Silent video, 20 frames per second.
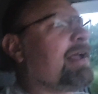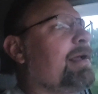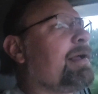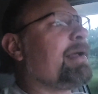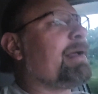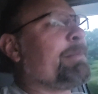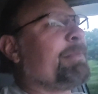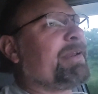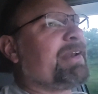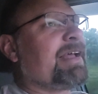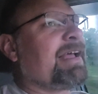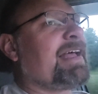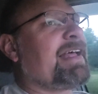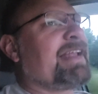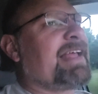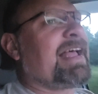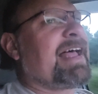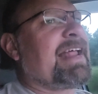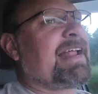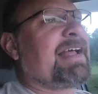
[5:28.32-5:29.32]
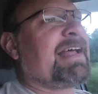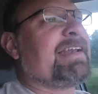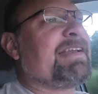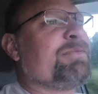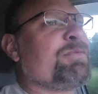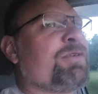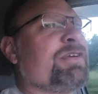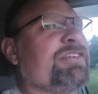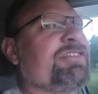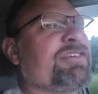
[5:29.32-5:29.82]
I, I mean, I, I
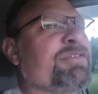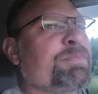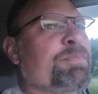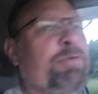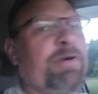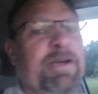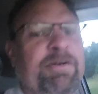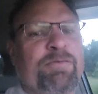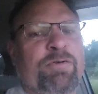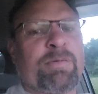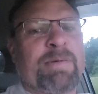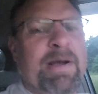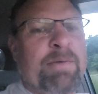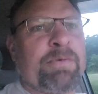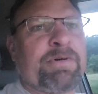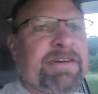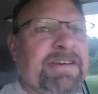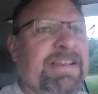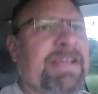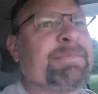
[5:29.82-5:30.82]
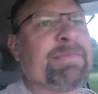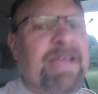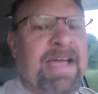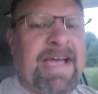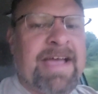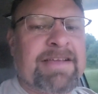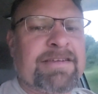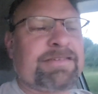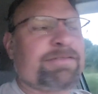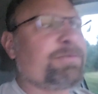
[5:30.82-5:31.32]
didn't want to just pray for him. I wanted him to
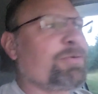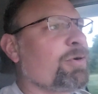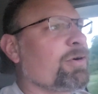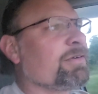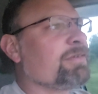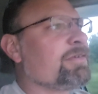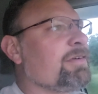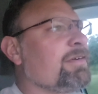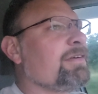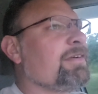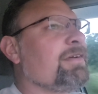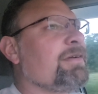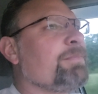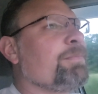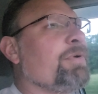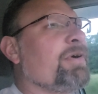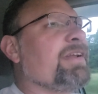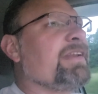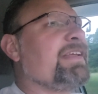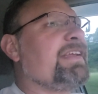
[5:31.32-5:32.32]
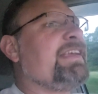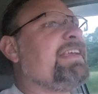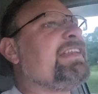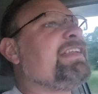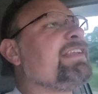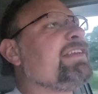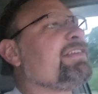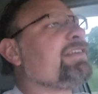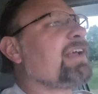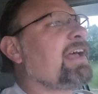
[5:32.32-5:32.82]
ask for it, but he
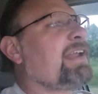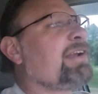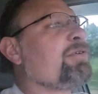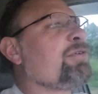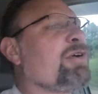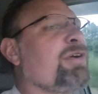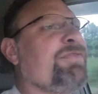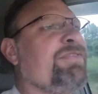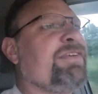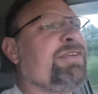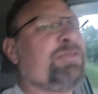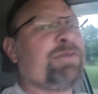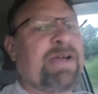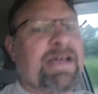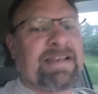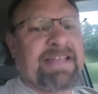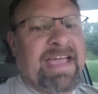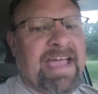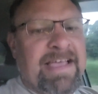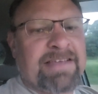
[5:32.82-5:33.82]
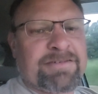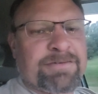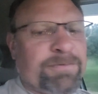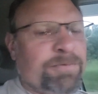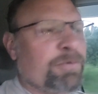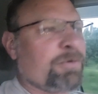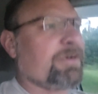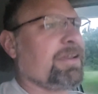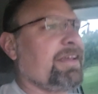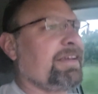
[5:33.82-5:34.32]
didn't. I don't know if he knew how to ask
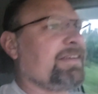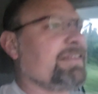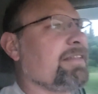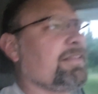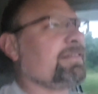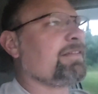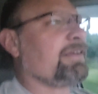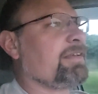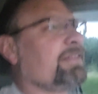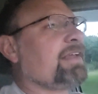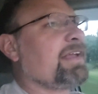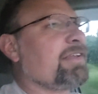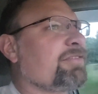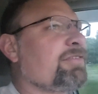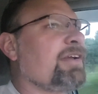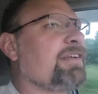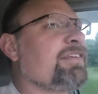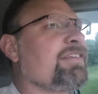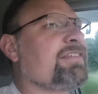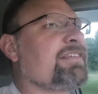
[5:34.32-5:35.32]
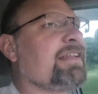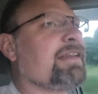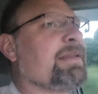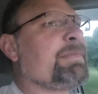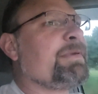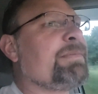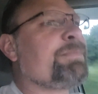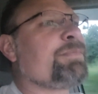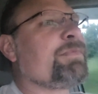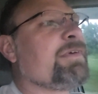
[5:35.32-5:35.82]
for like like that. So I just said,
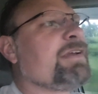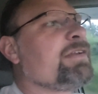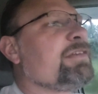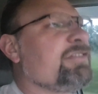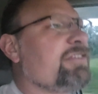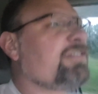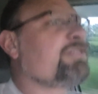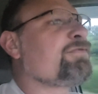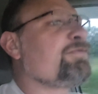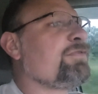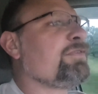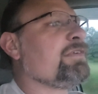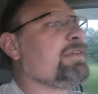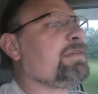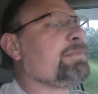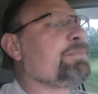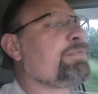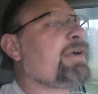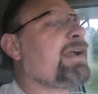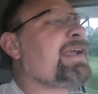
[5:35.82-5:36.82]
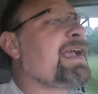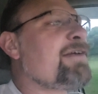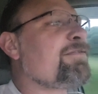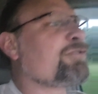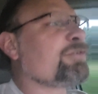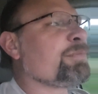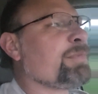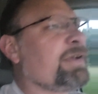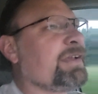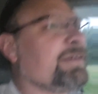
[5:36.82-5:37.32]
let me just pray
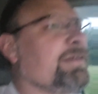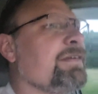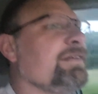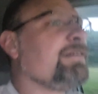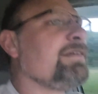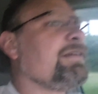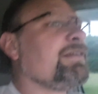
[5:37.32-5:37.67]
after me.